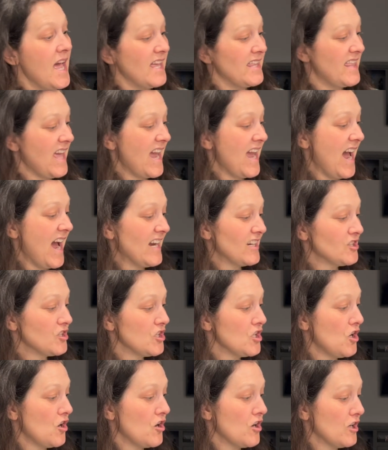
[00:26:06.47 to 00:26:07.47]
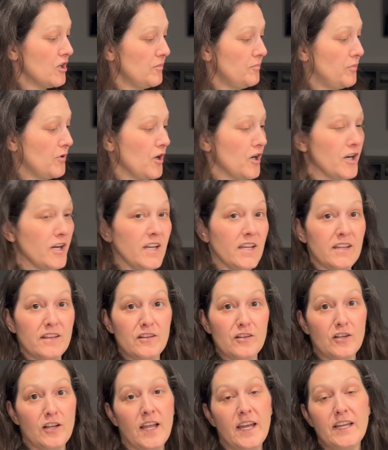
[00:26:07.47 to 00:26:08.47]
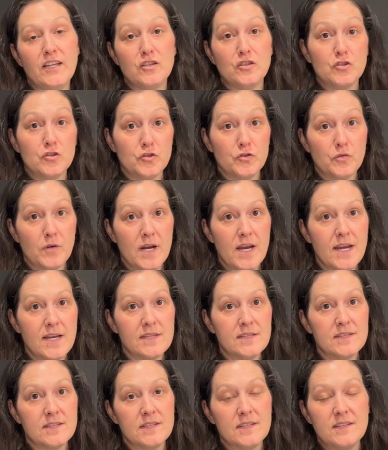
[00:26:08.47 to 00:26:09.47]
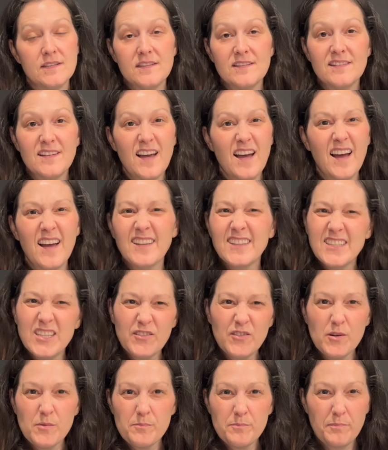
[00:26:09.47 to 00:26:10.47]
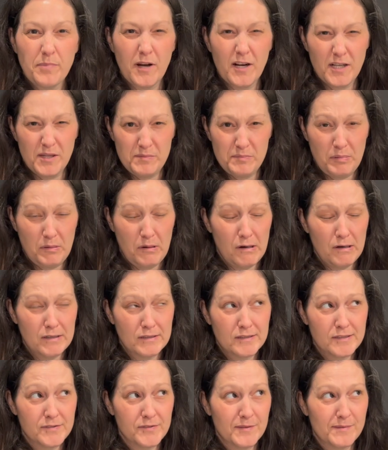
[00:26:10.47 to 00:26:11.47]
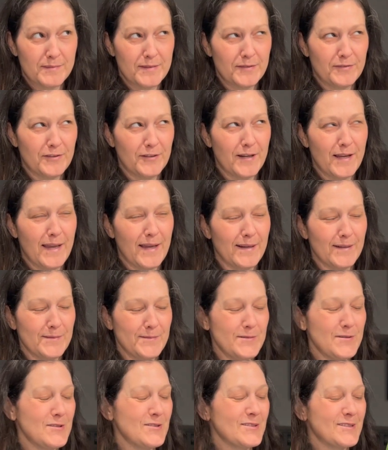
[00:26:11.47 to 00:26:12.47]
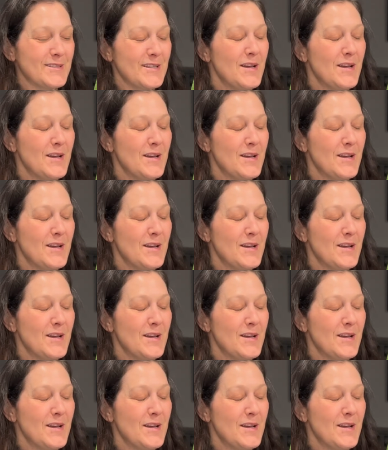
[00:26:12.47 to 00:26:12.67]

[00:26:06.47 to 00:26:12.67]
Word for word: They actually are a bargain. They're like treats and different body parts from different animals,